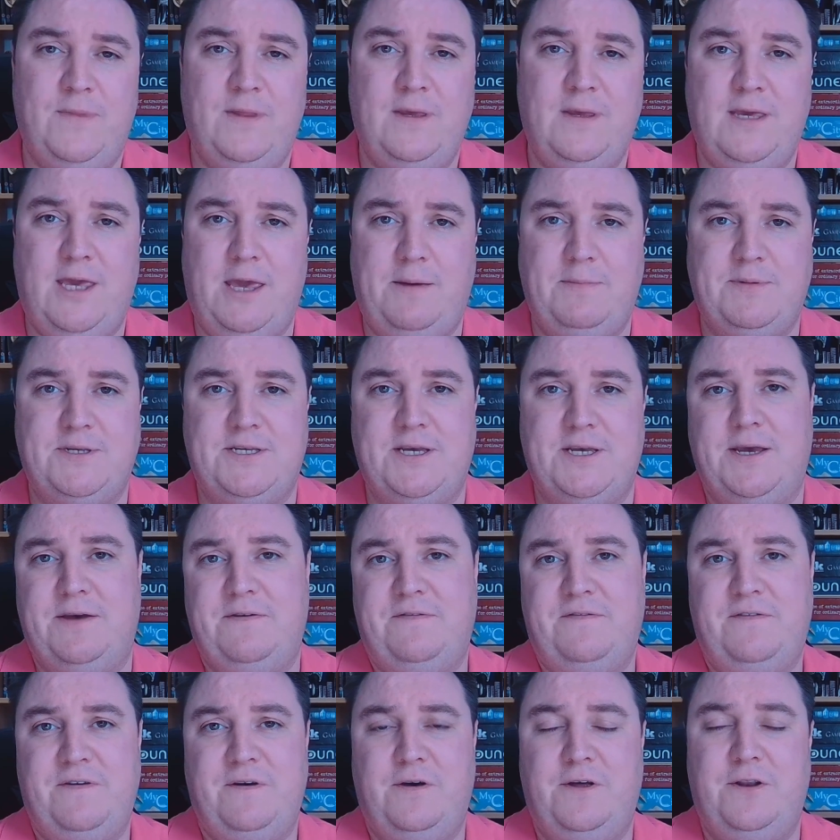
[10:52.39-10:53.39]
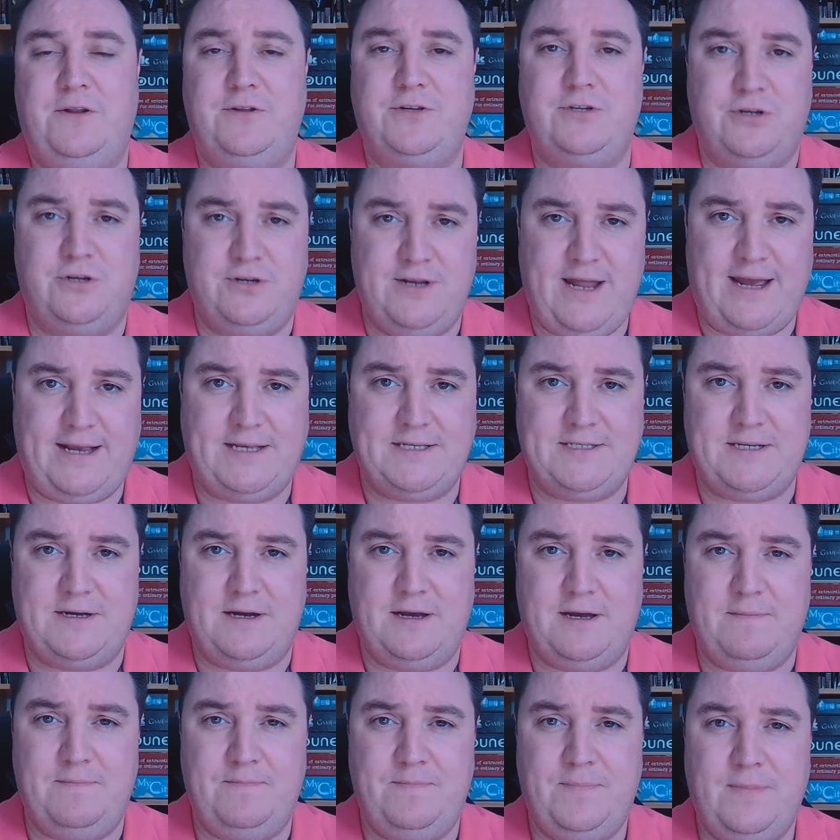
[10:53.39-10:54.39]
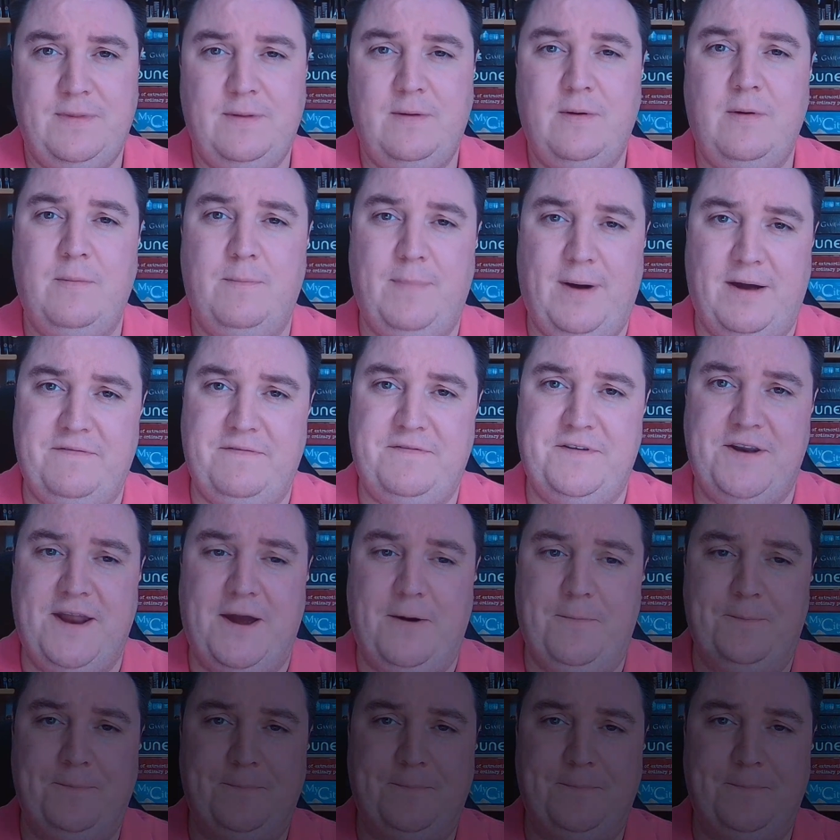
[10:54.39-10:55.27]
keep safe, and until next time, bye for now.